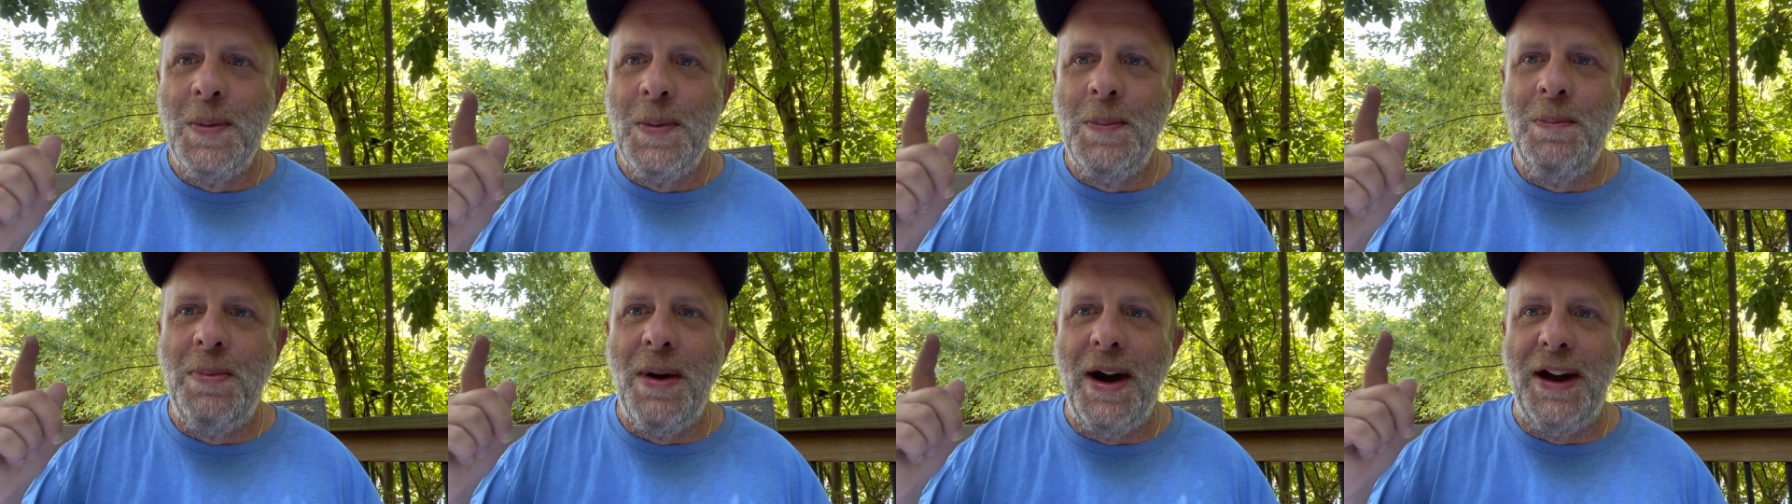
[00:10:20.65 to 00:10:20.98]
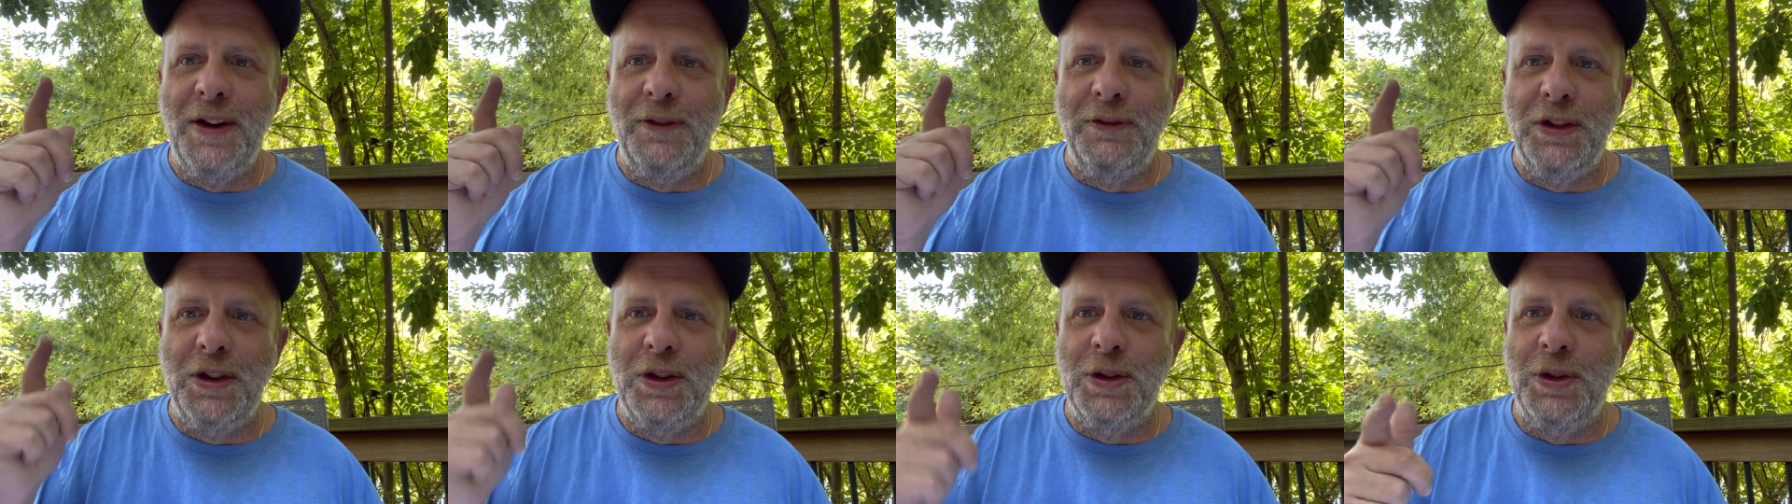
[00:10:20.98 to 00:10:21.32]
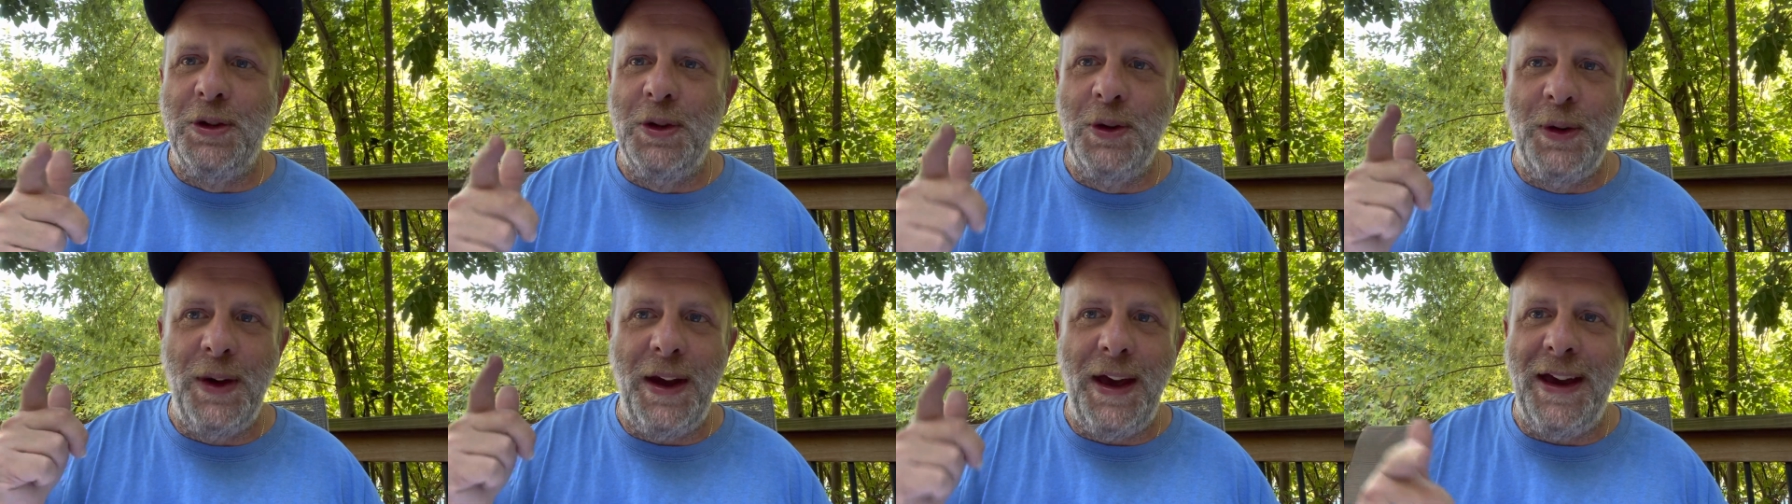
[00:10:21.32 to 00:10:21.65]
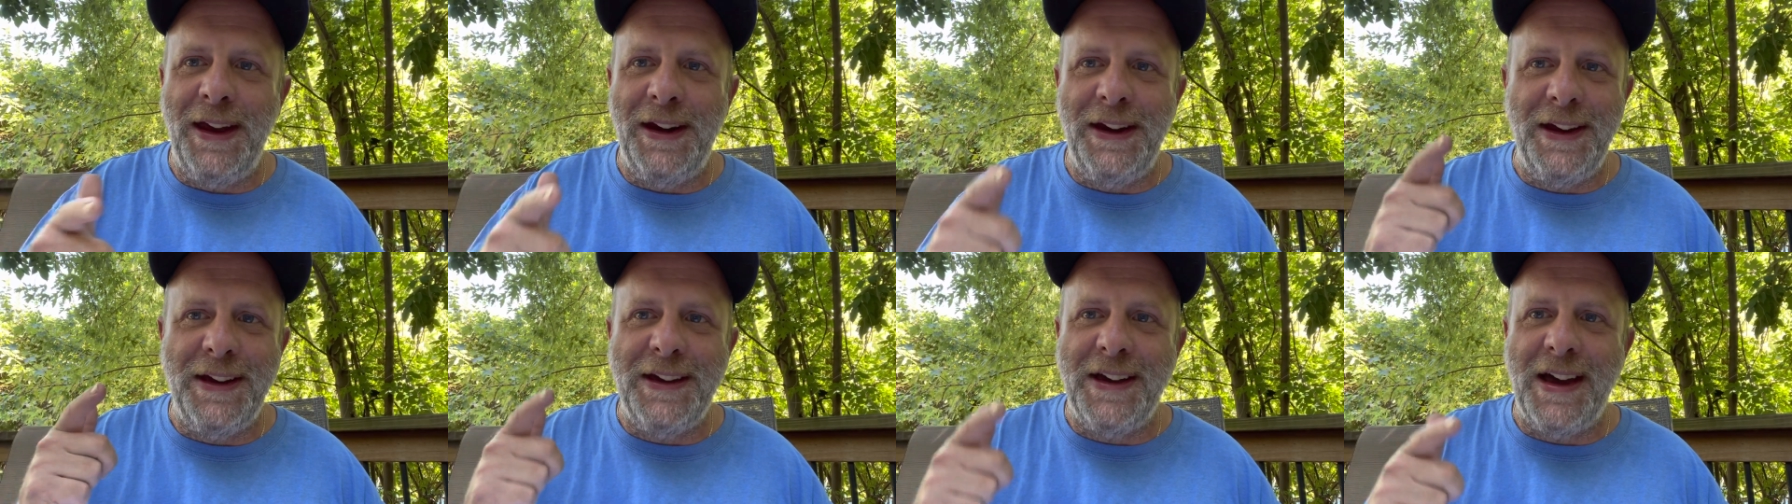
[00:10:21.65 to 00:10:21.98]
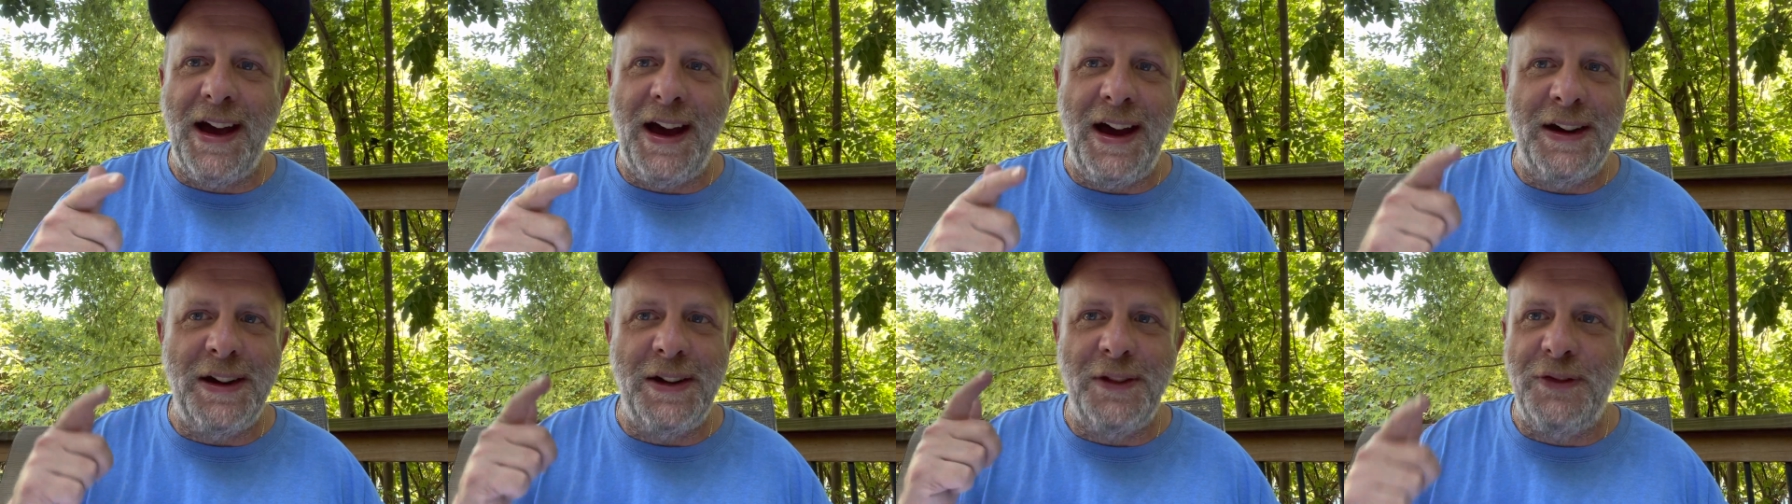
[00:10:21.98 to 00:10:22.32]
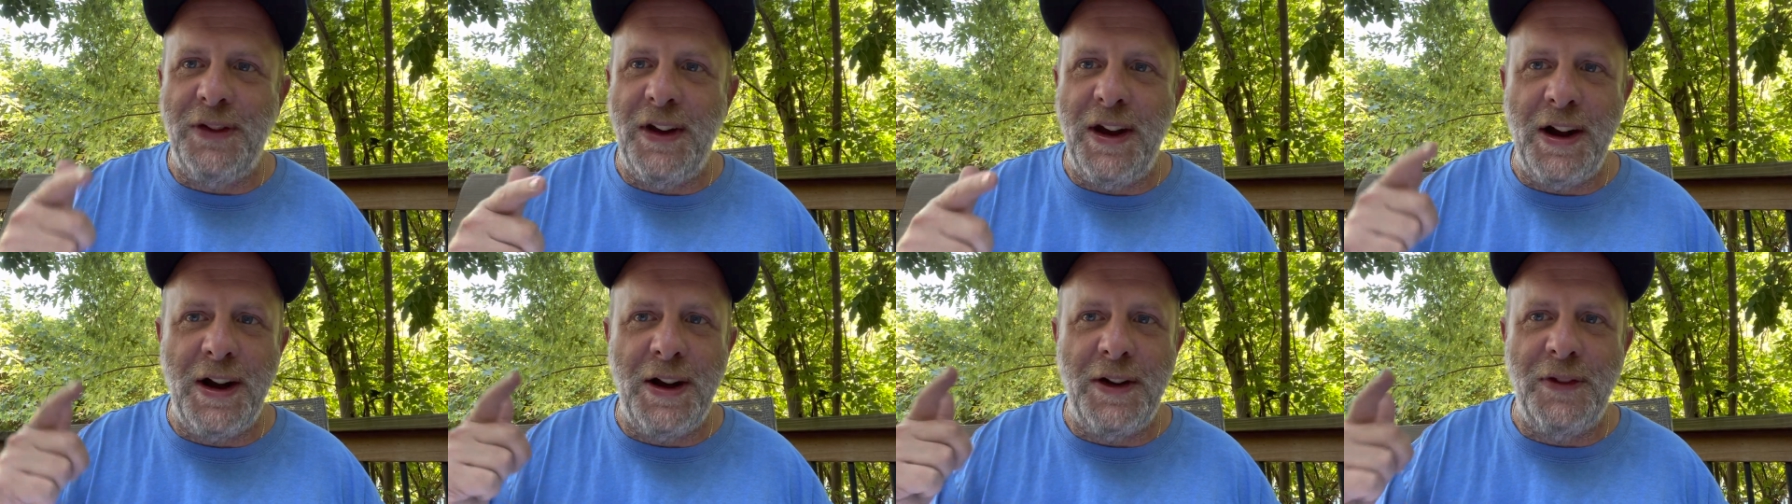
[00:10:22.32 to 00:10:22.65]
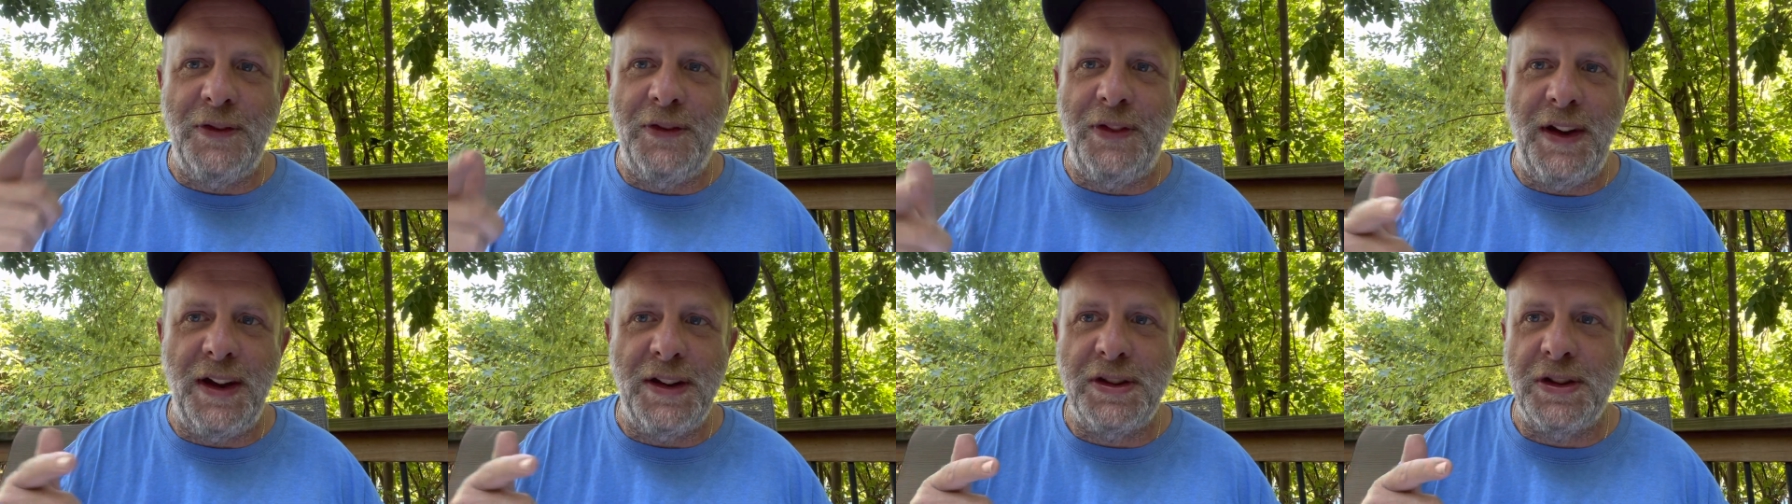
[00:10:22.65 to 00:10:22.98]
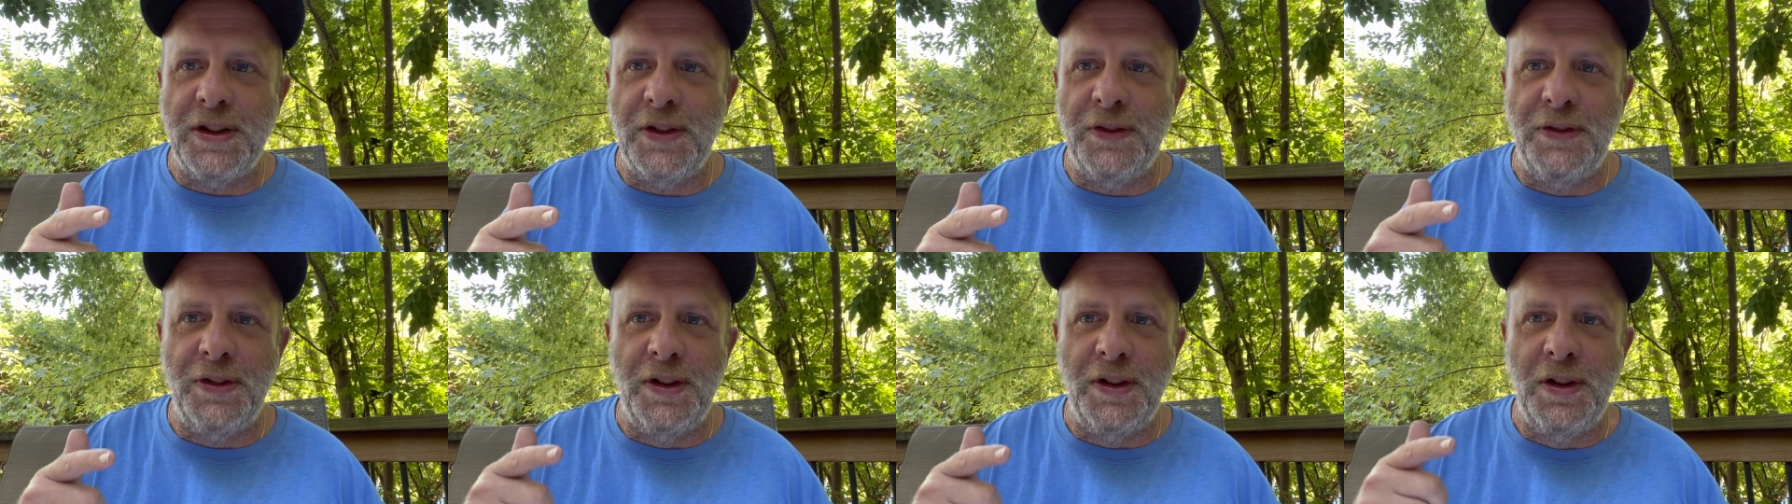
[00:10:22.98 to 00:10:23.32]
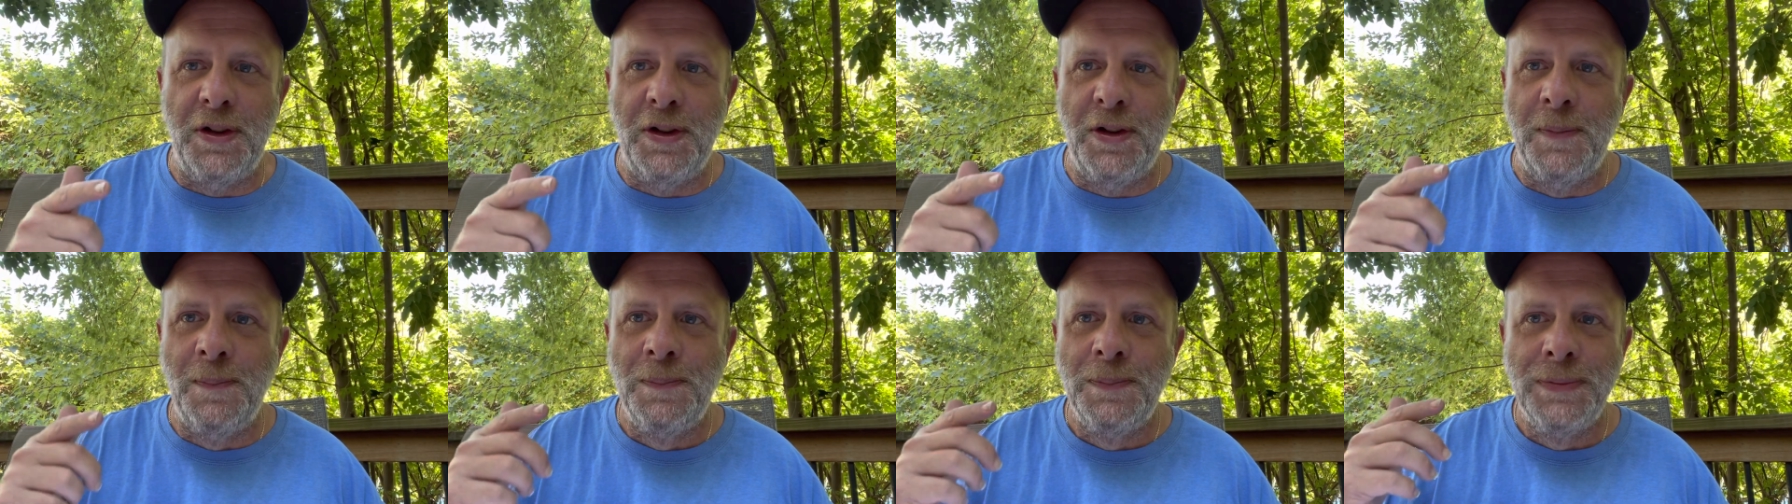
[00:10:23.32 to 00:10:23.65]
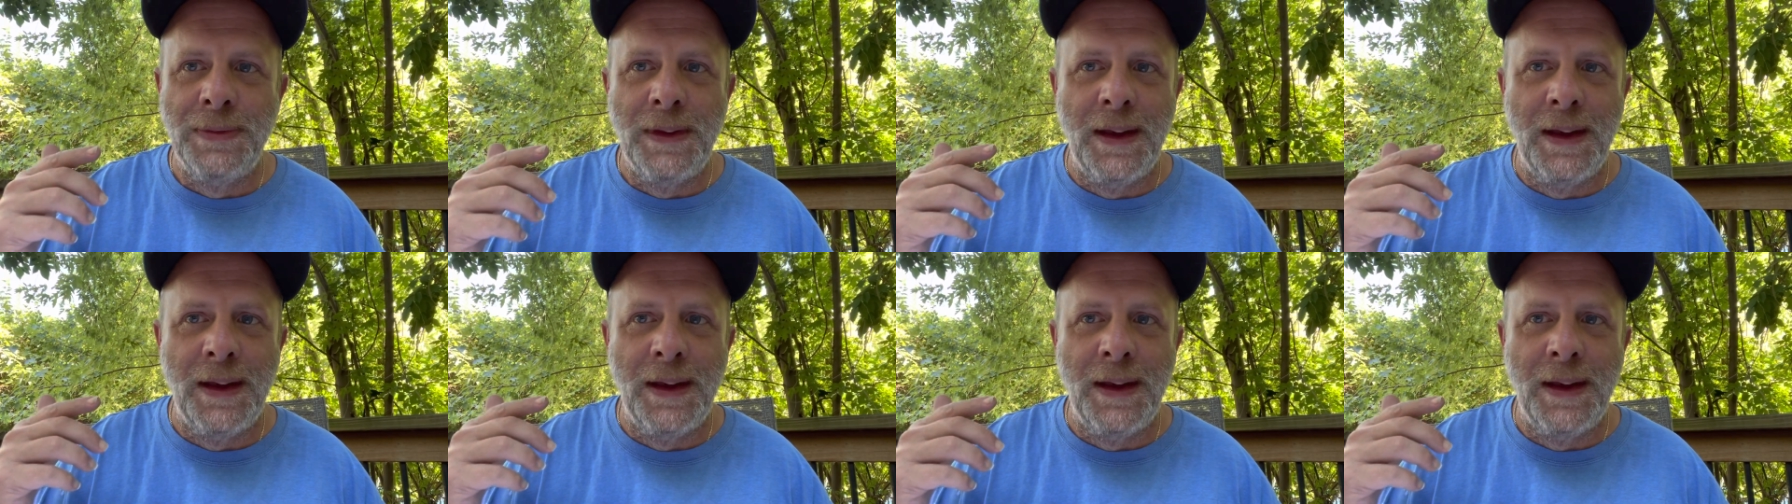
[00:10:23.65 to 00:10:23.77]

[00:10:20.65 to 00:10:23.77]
But if you do any kind of fair, festival,